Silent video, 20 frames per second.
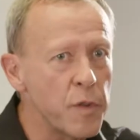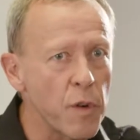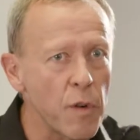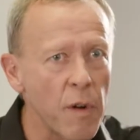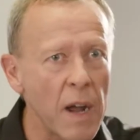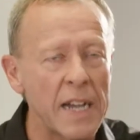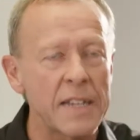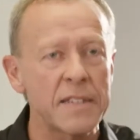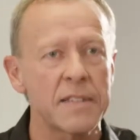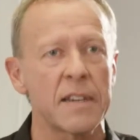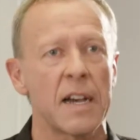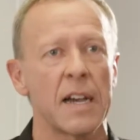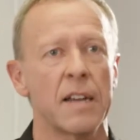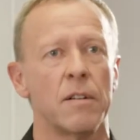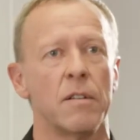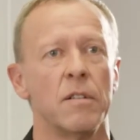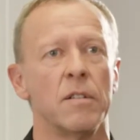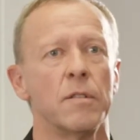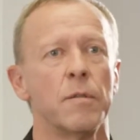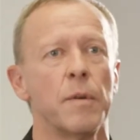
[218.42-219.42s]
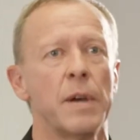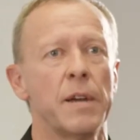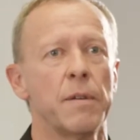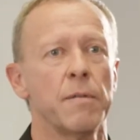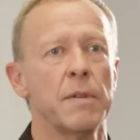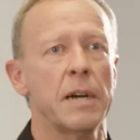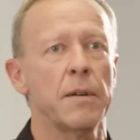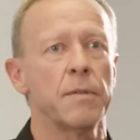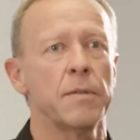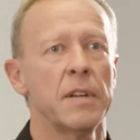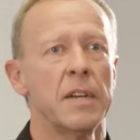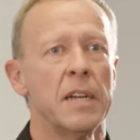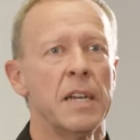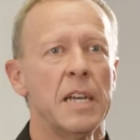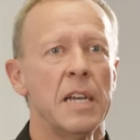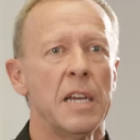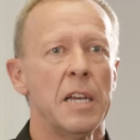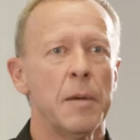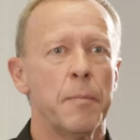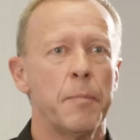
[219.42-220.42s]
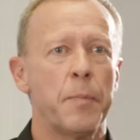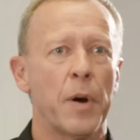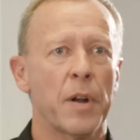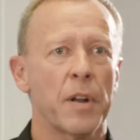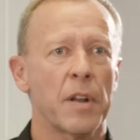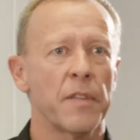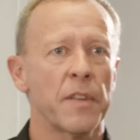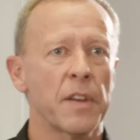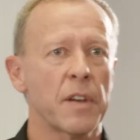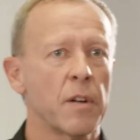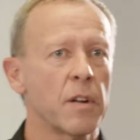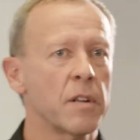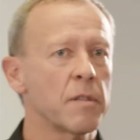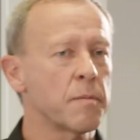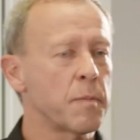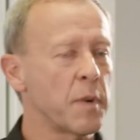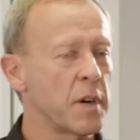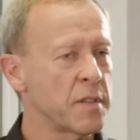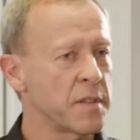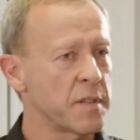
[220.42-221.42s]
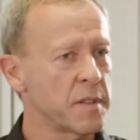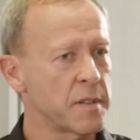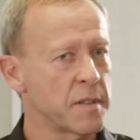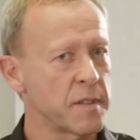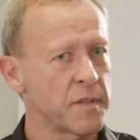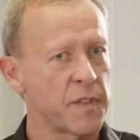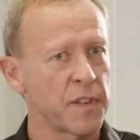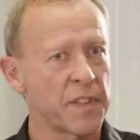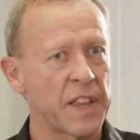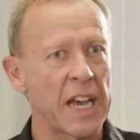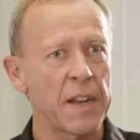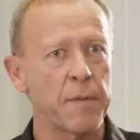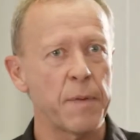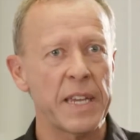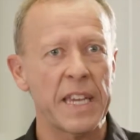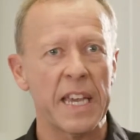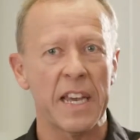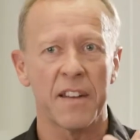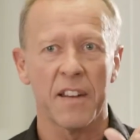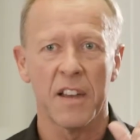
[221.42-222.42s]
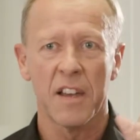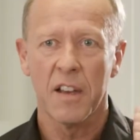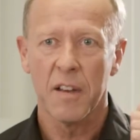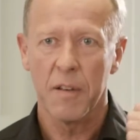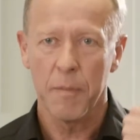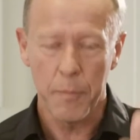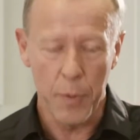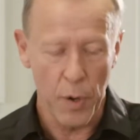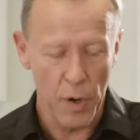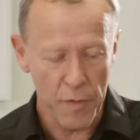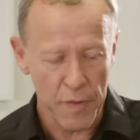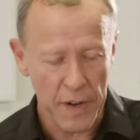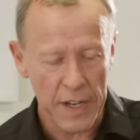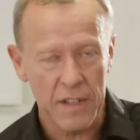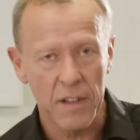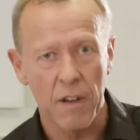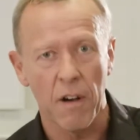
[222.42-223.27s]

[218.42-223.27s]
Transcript: your eyesight all the way around. But on the, on, for that we get perfect